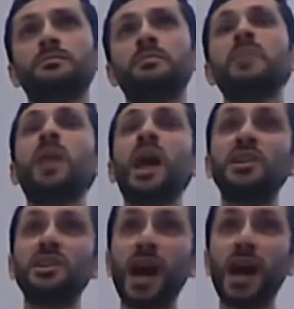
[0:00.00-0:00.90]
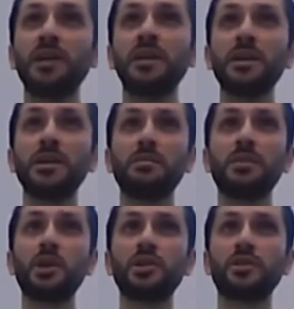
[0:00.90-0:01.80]
People are dying
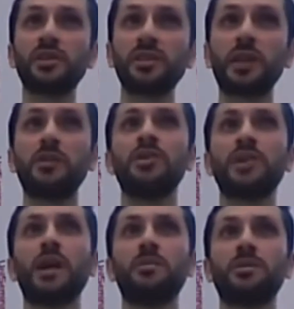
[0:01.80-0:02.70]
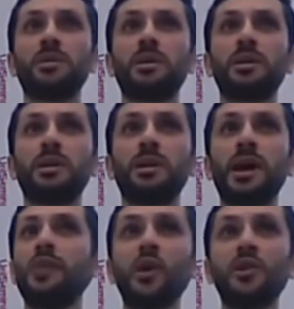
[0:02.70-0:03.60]
because of the stereotype
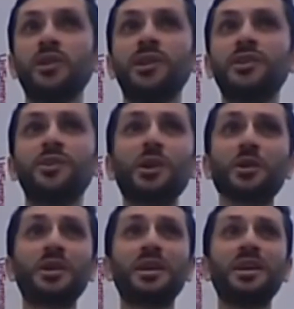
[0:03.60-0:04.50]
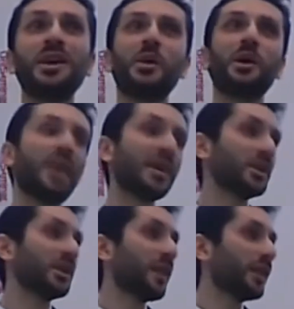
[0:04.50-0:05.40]
and the hostility. So don't think, well,
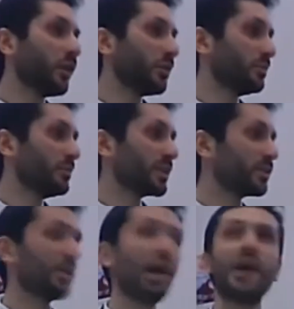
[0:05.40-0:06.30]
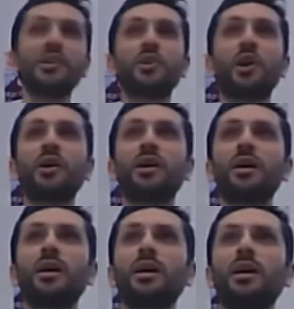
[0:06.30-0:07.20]
if I don't mix with the ISOC,
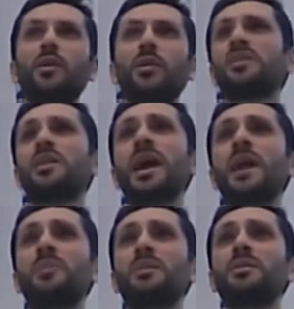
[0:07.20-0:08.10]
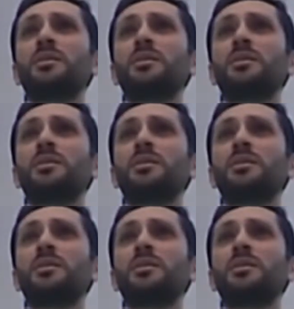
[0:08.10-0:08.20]
what's going to happen?